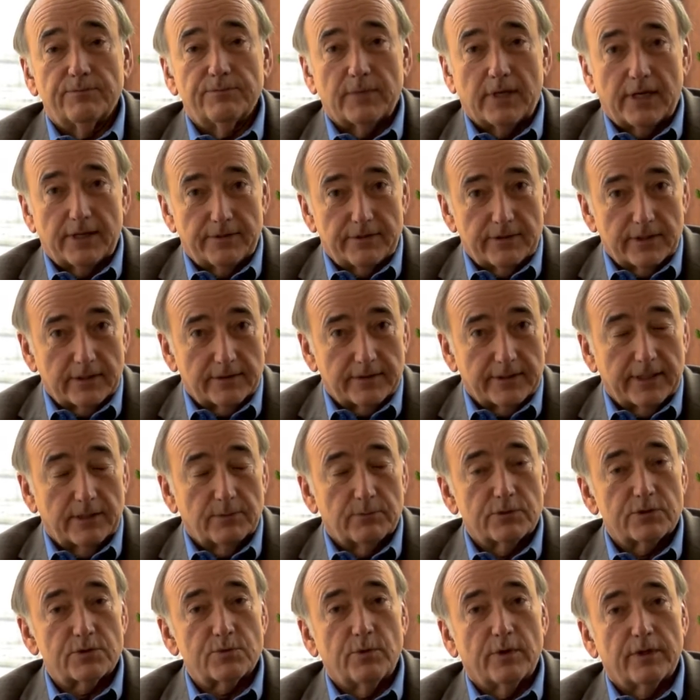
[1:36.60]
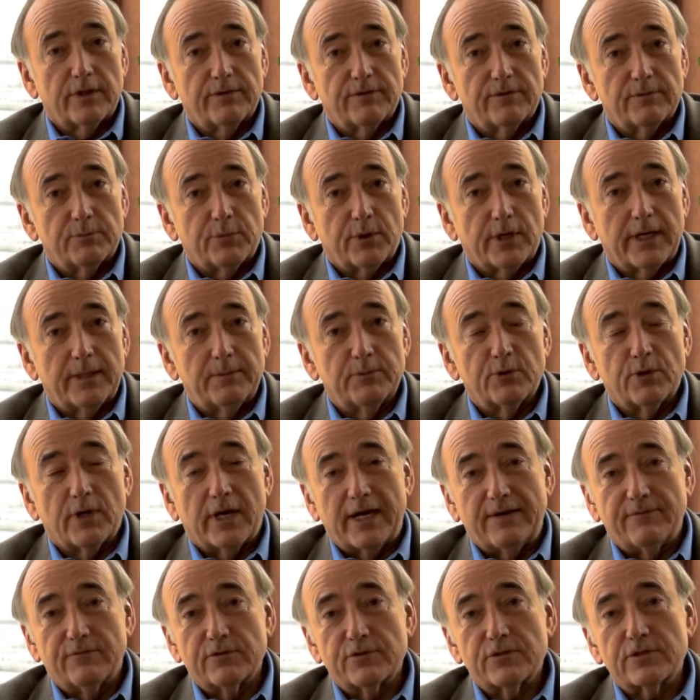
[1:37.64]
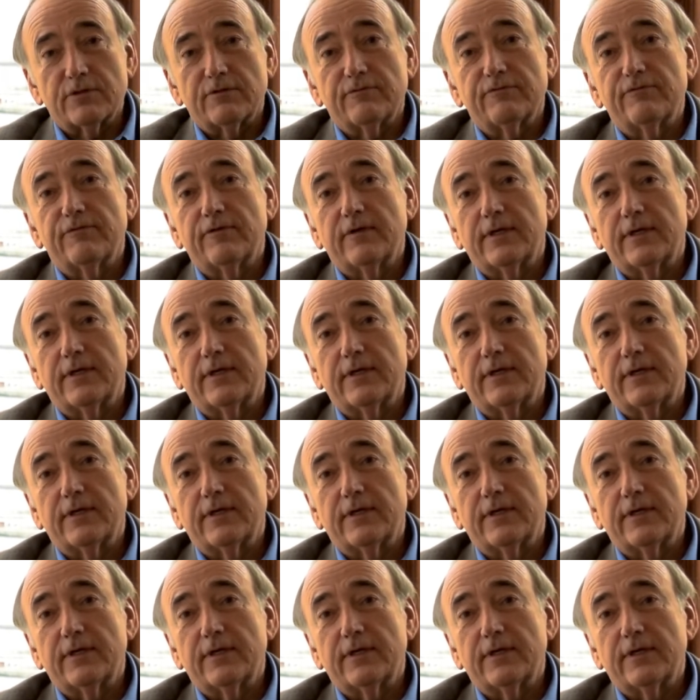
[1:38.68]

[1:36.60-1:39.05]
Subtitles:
I think that was one of the prime drivers of